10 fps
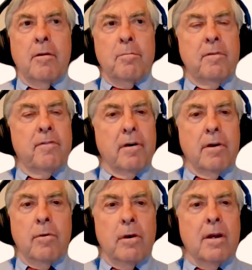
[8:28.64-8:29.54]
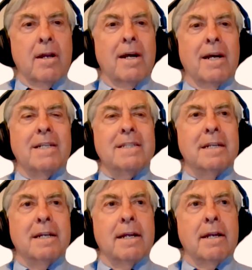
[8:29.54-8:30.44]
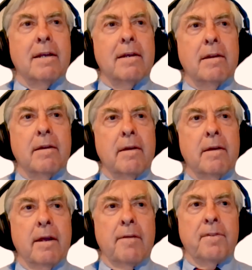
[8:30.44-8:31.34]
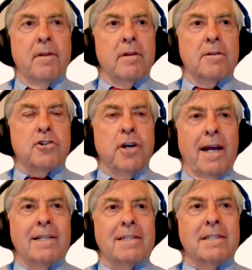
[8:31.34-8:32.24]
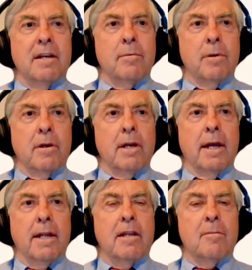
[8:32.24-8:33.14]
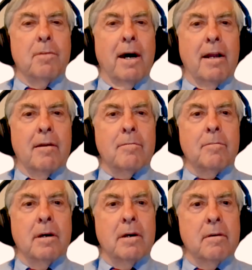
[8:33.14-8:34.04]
and it'll be very organized. And if there's a chance that we're going to get to the bottom